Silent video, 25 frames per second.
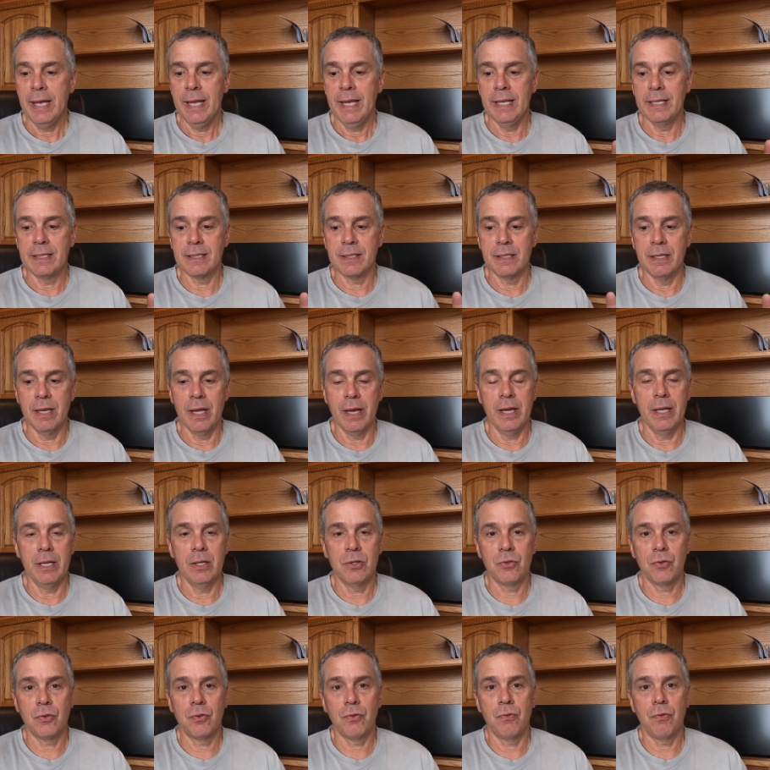it's
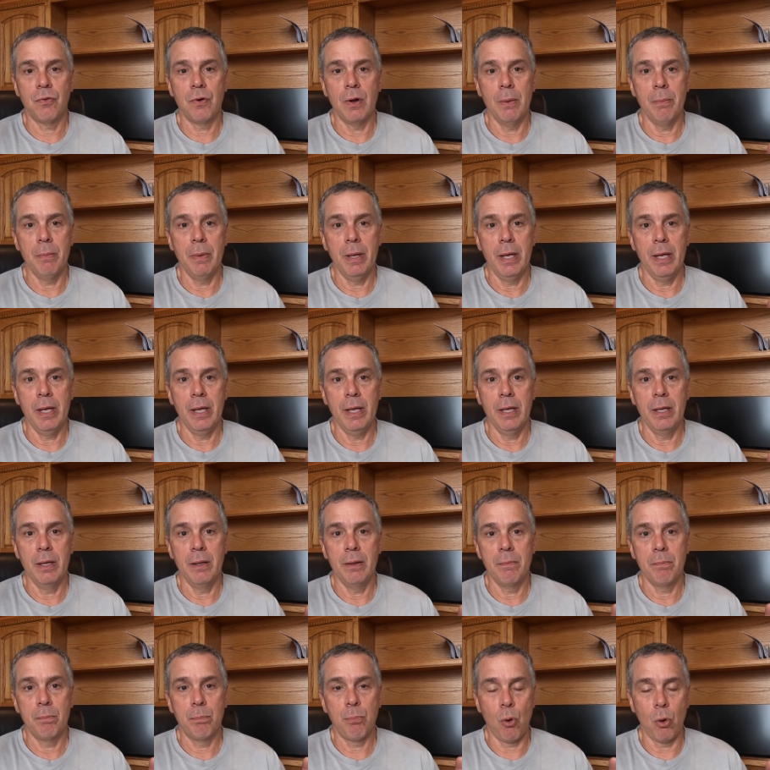nice from
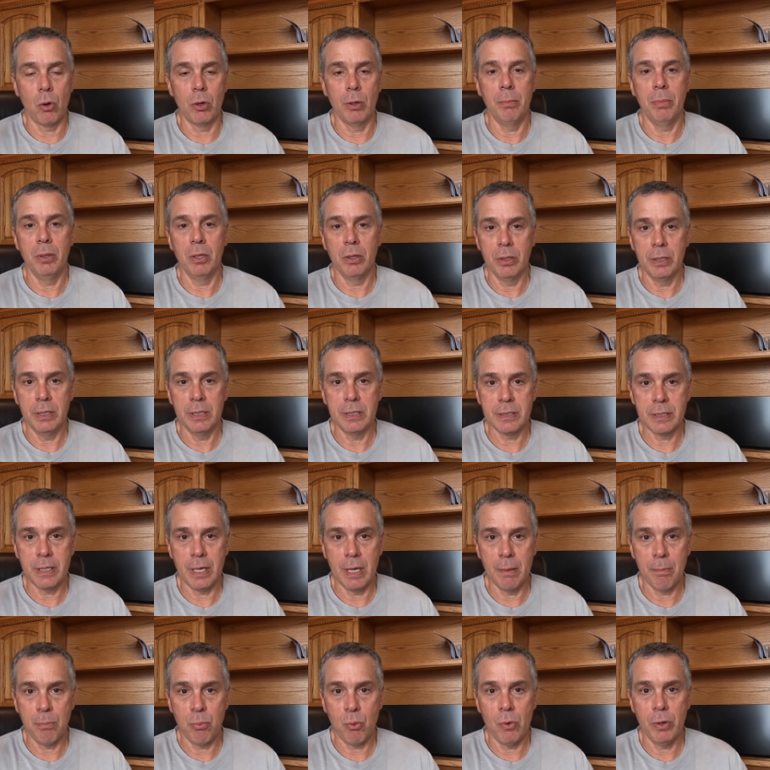a portability
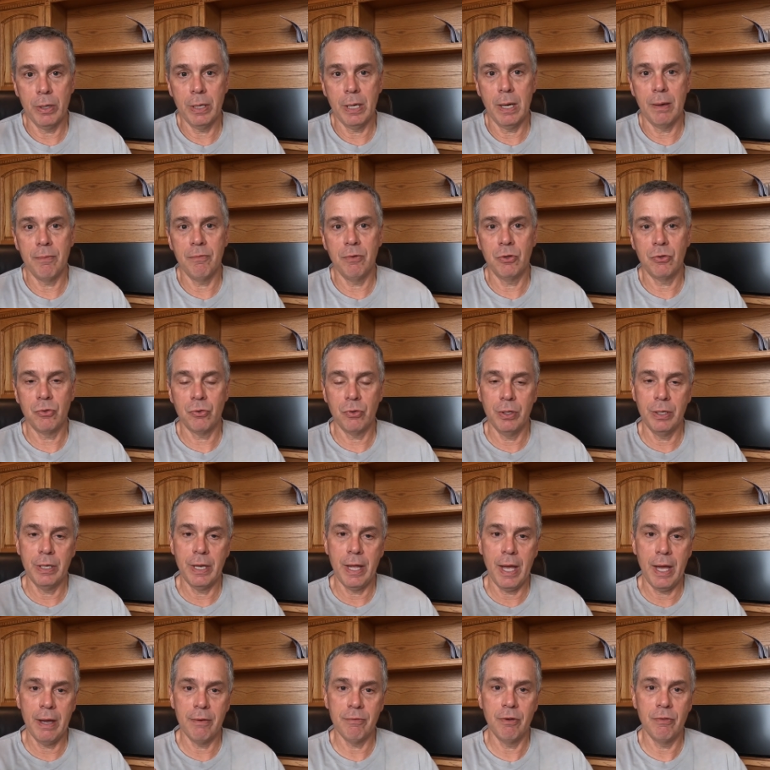standpoint, obviously, to
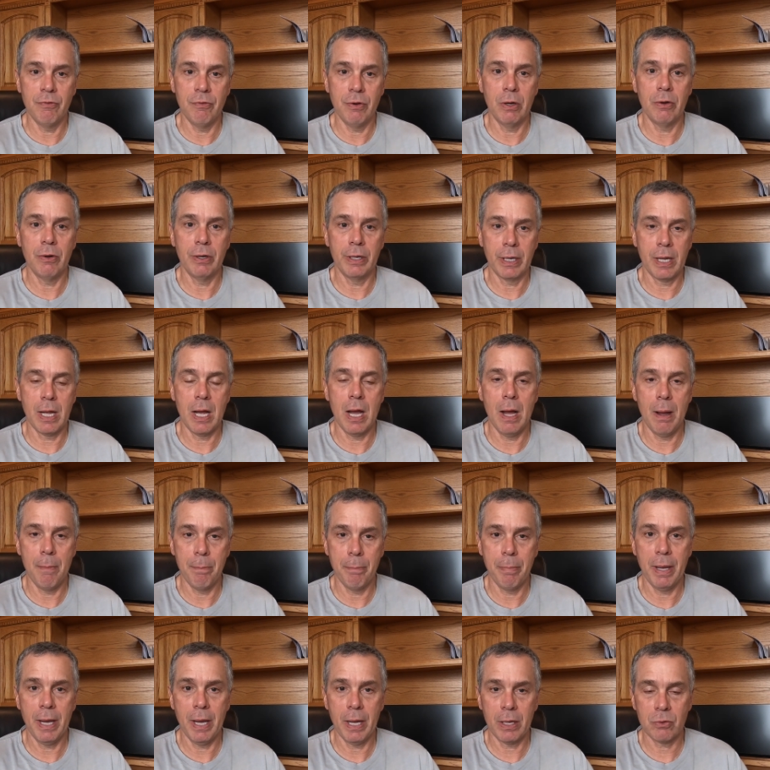have a very
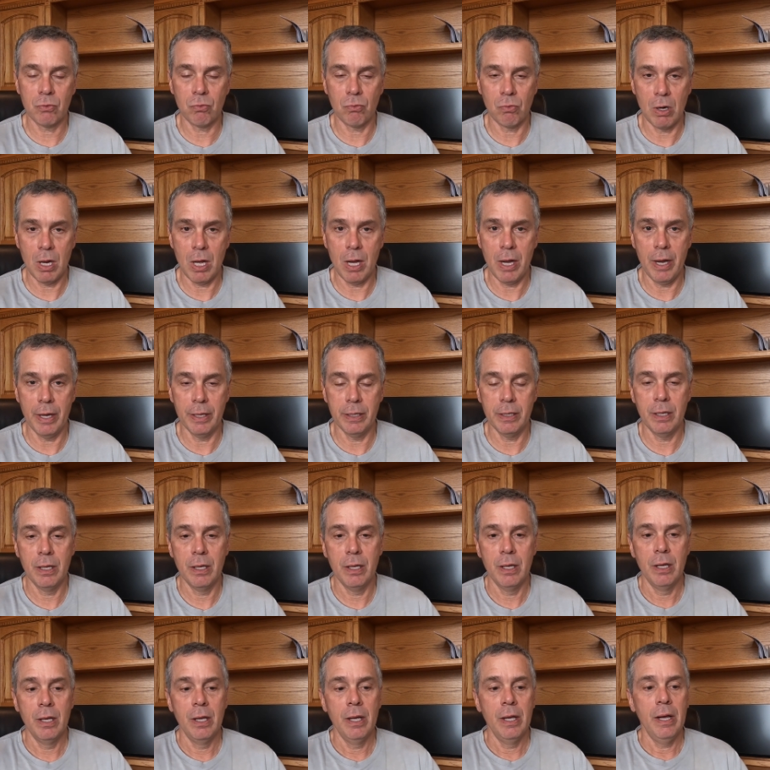compact rod
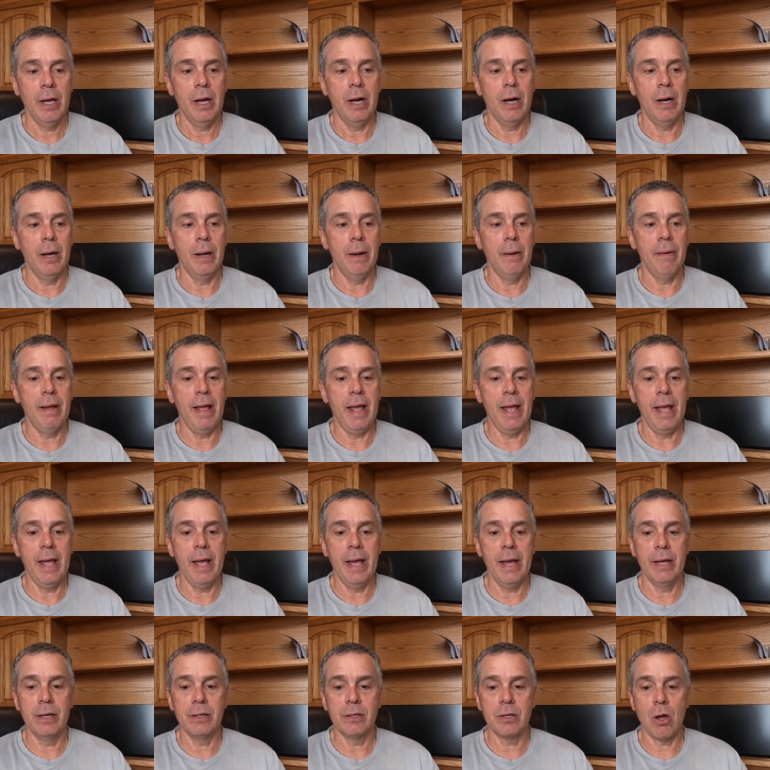uh,
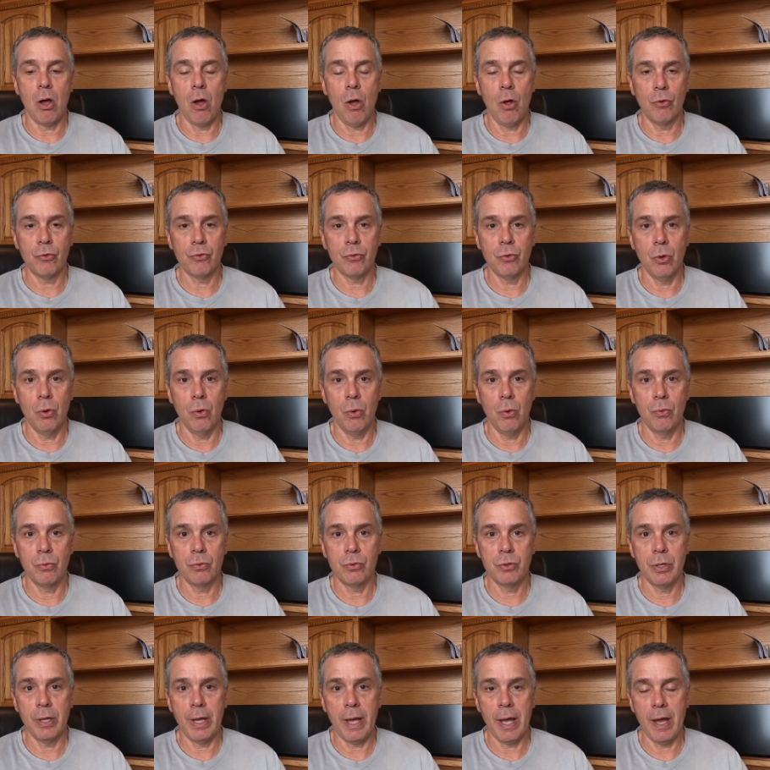and also
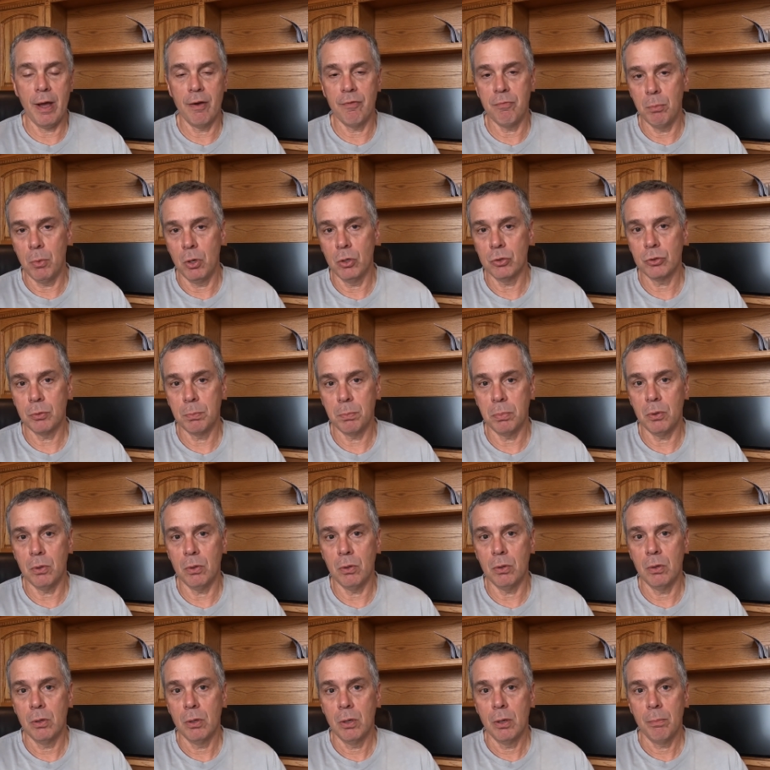to have
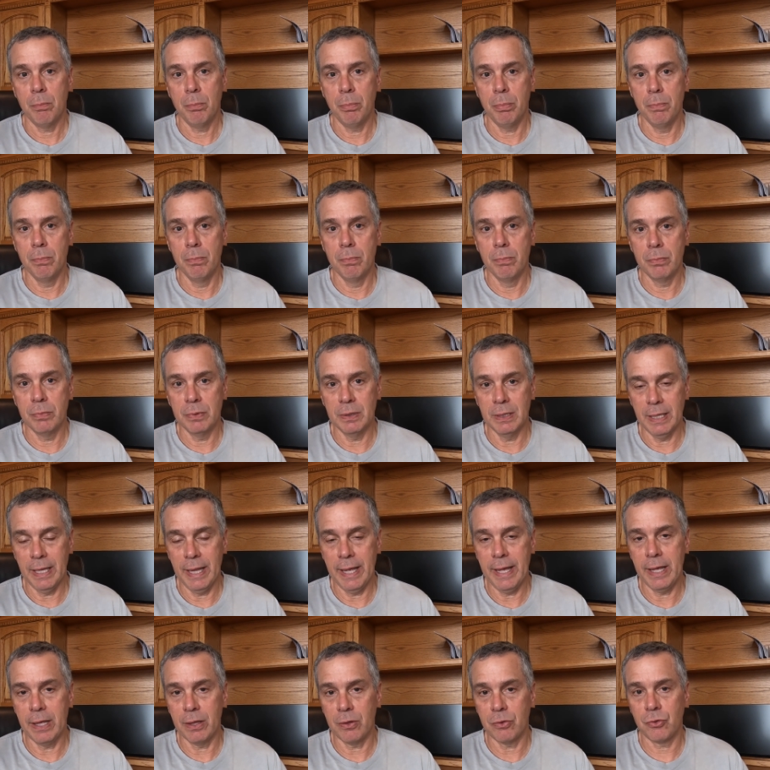multiple
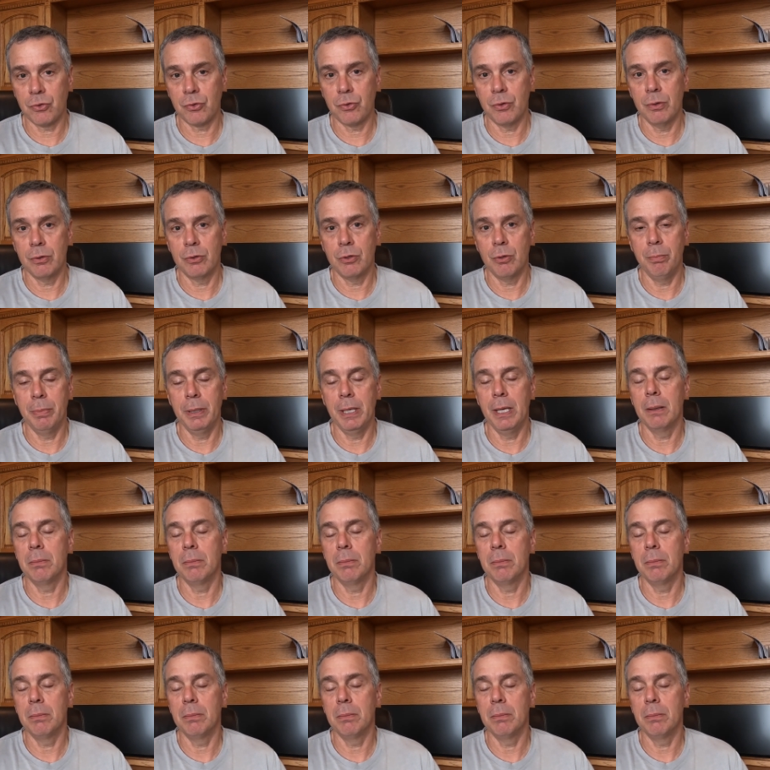lengths to be